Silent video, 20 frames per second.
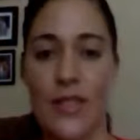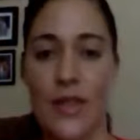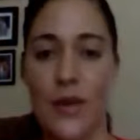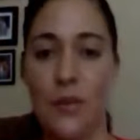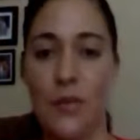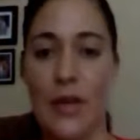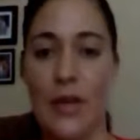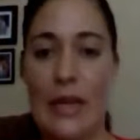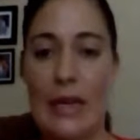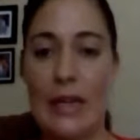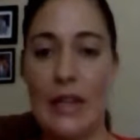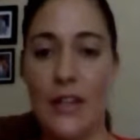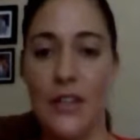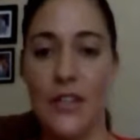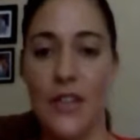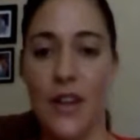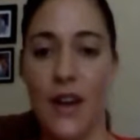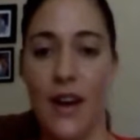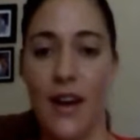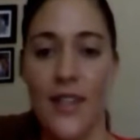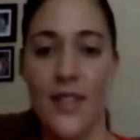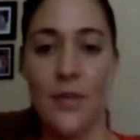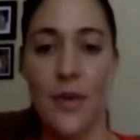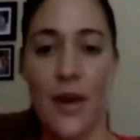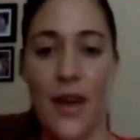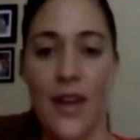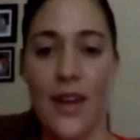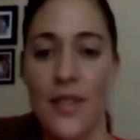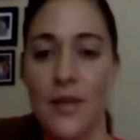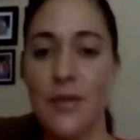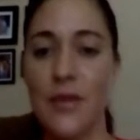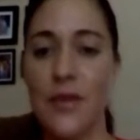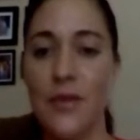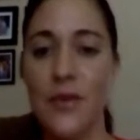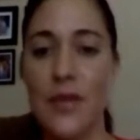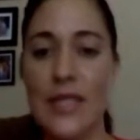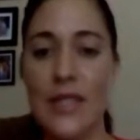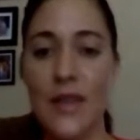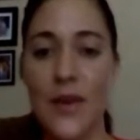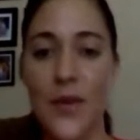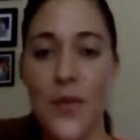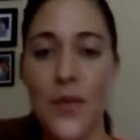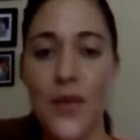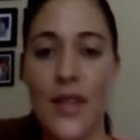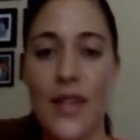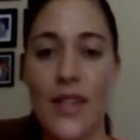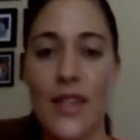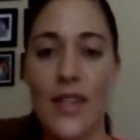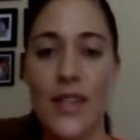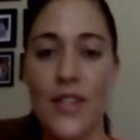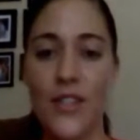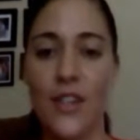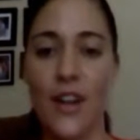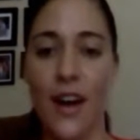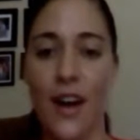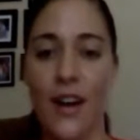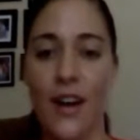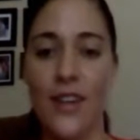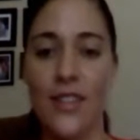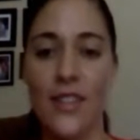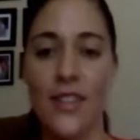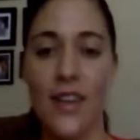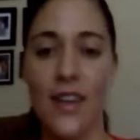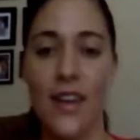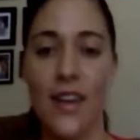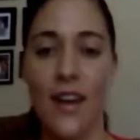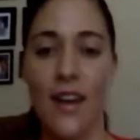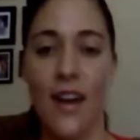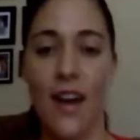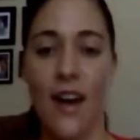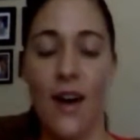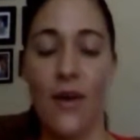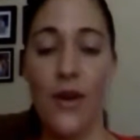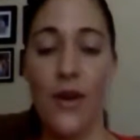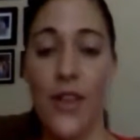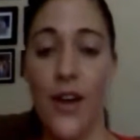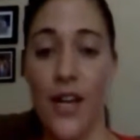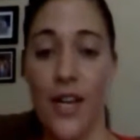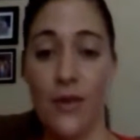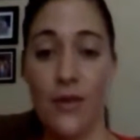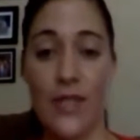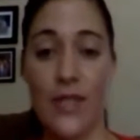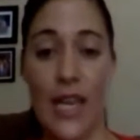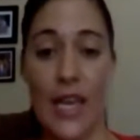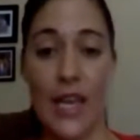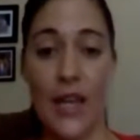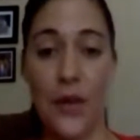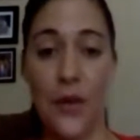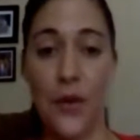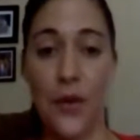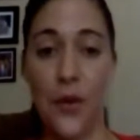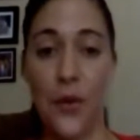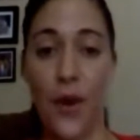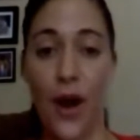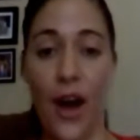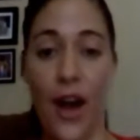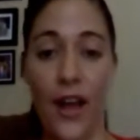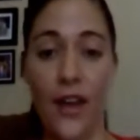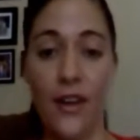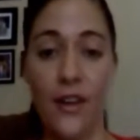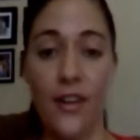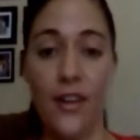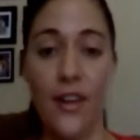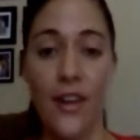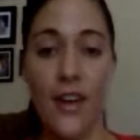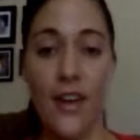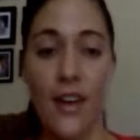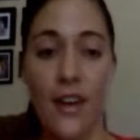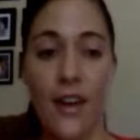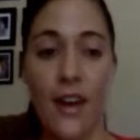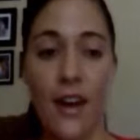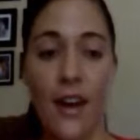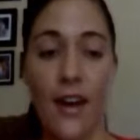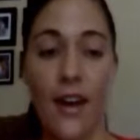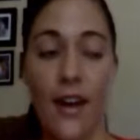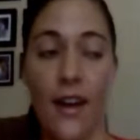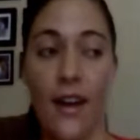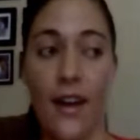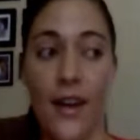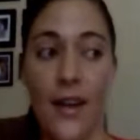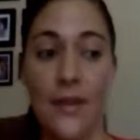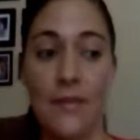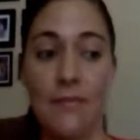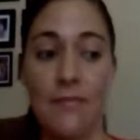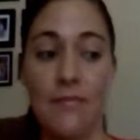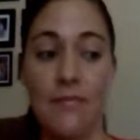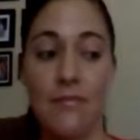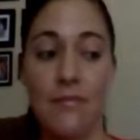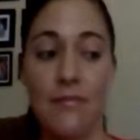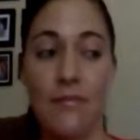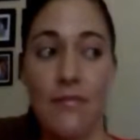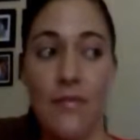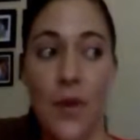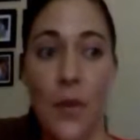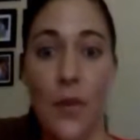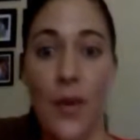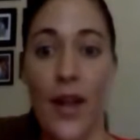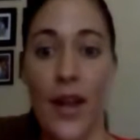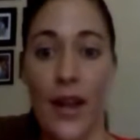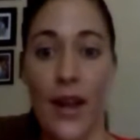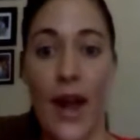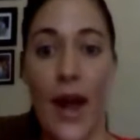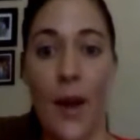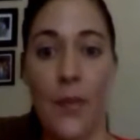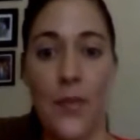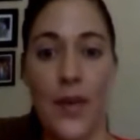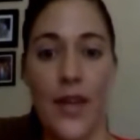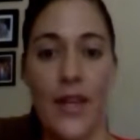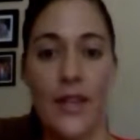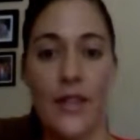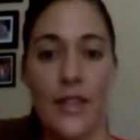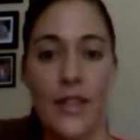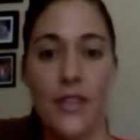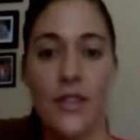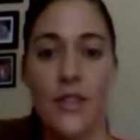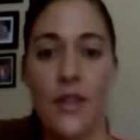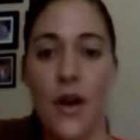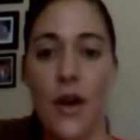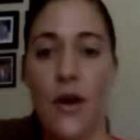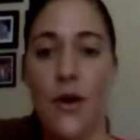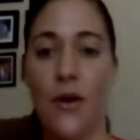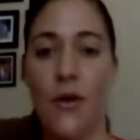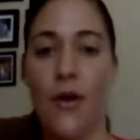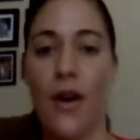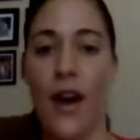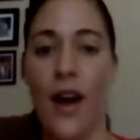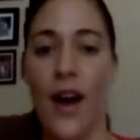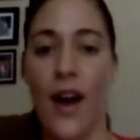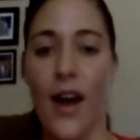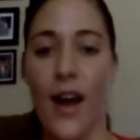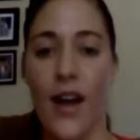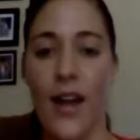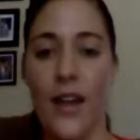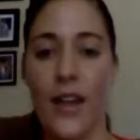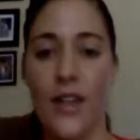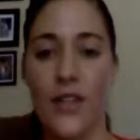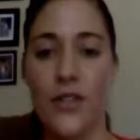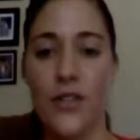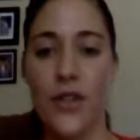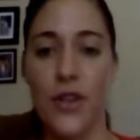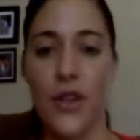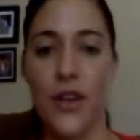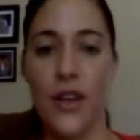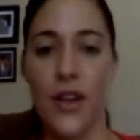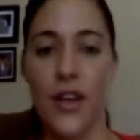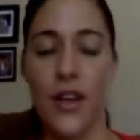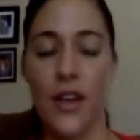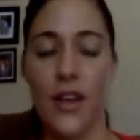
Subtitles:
completely shocked. My husband was completely shocked. We thought it would take a little while, but it happened. So I took